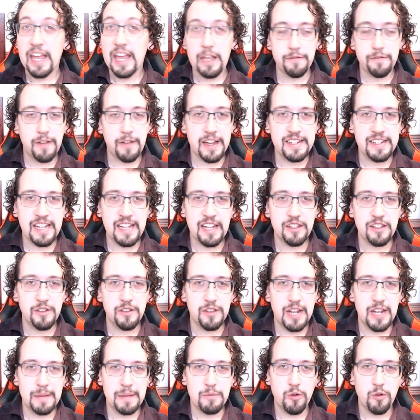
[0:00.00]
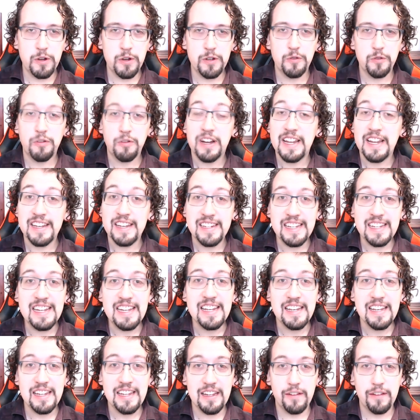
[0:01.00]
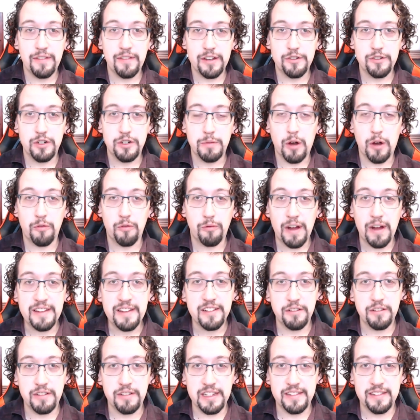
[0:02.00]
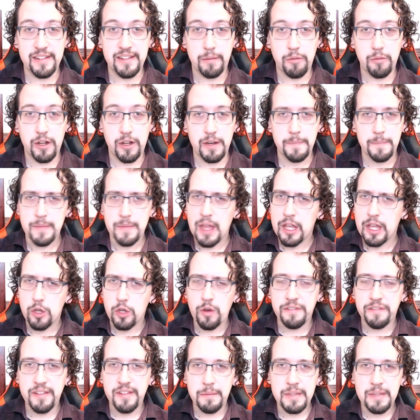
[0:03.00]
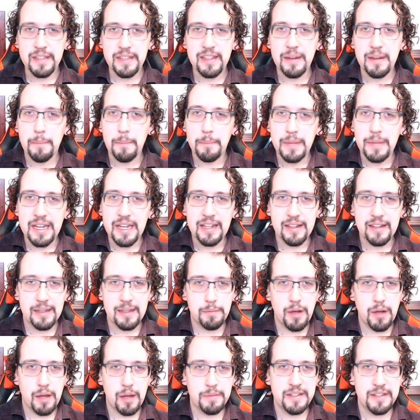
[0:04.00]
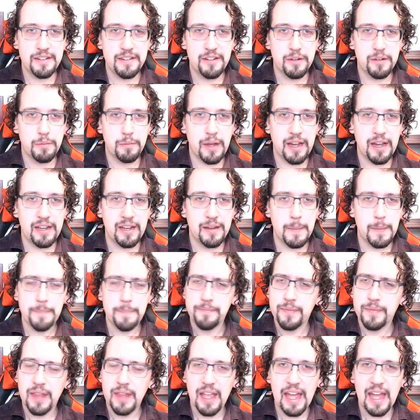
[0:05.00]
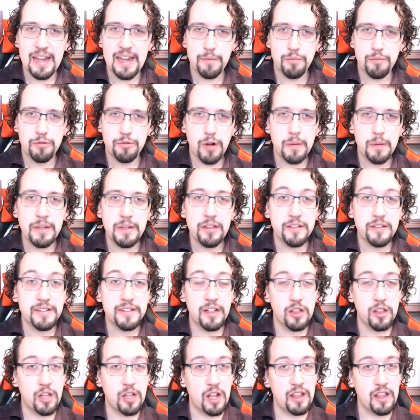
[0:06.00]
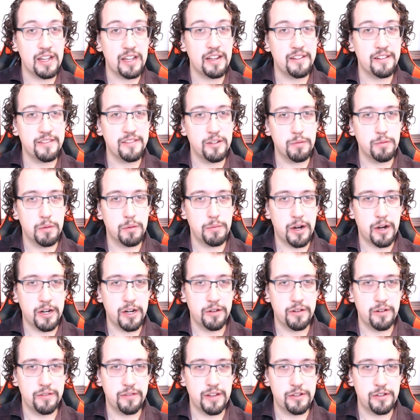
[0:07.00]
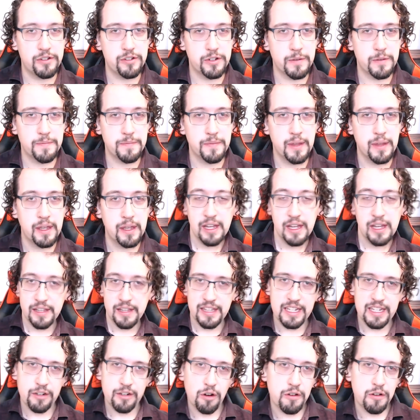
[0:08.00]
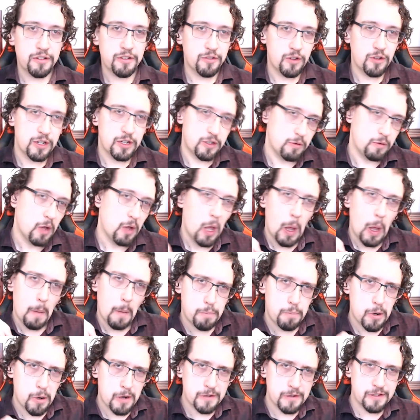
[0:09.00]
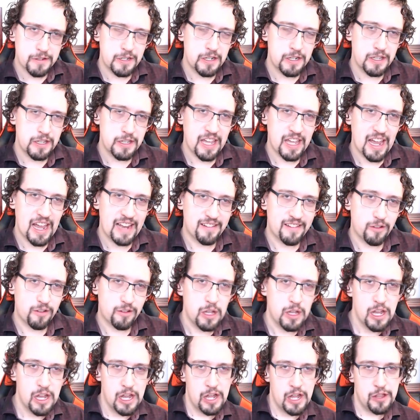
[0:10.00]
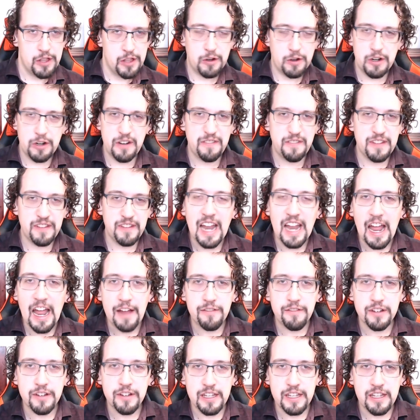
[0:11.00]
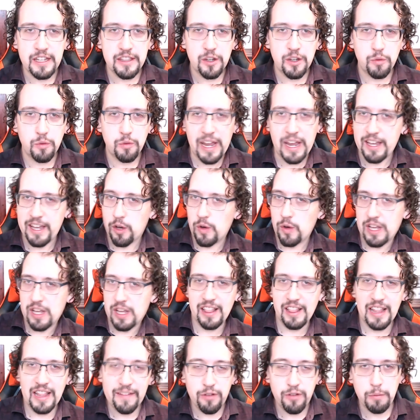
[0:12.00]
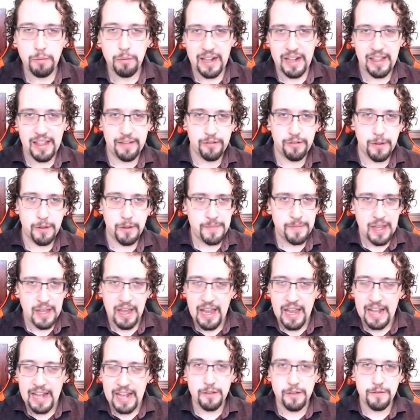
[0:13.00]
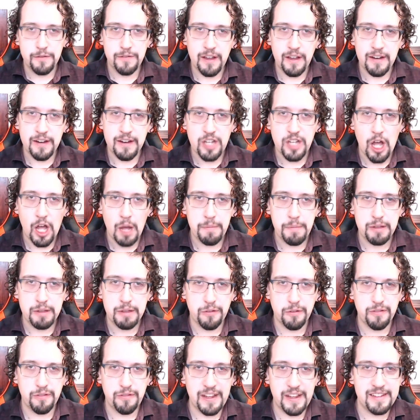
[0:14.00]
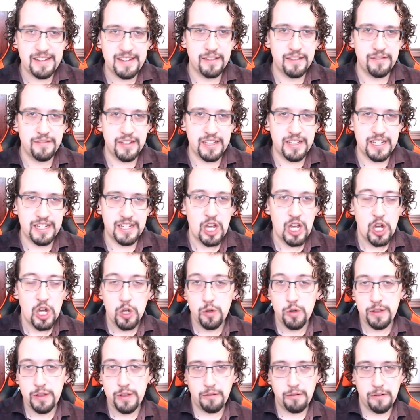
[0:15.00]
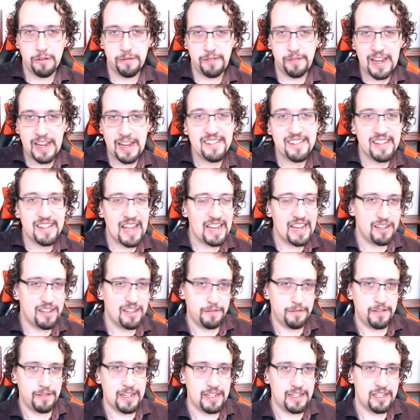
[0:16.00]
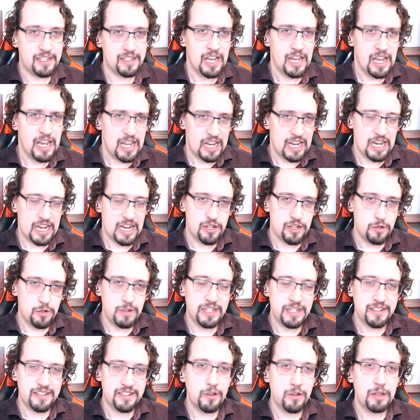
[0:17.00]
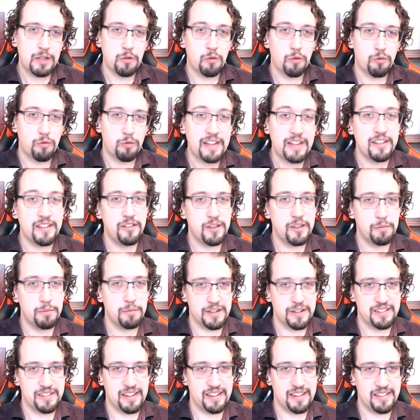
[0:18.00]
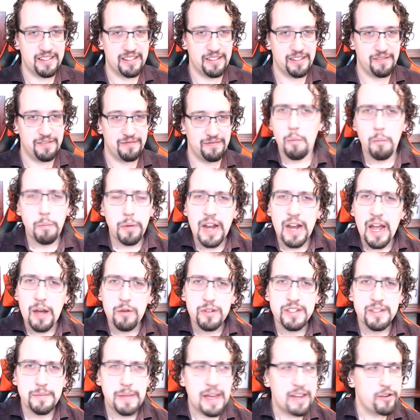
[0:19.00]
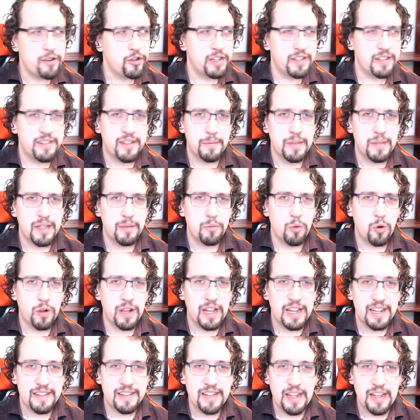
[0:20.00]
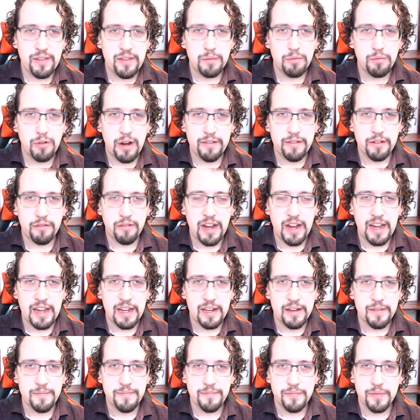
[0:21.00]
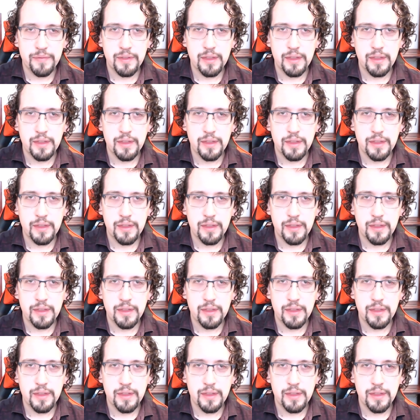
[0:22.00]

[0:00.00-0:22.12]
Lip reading: If I tell you that I'm going to run a D&D adventure about rescuing someone, you have something that immediately pops into your mind. And it probably looks a lot like a Super Mario adventure. The heroes are going to burst into the castle. They're going to defeat everything in their way, going level by level. At the very top, they will face the villain, who they will face and defeat. In doing so, they will rescue the princess. But I was imagining something more like Saving Private Ryan.